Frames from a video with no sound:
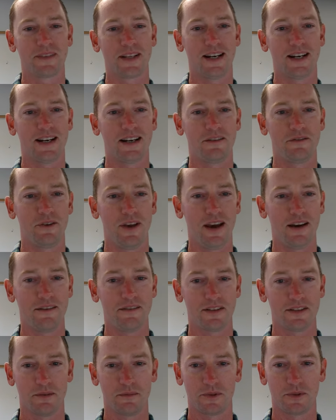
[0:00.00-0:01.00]
Uh, if you
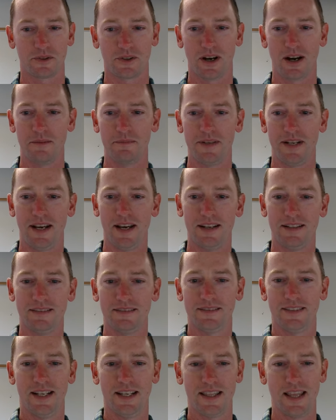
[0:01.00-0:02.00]
haven't subscribed yet,
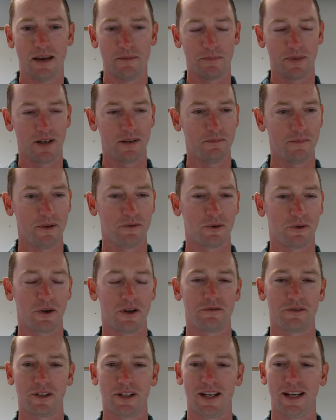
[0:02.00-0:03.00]
hit that button before
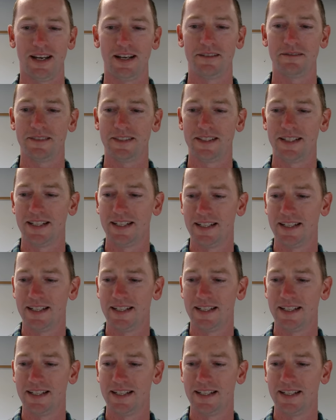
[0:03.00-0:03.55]
you forget.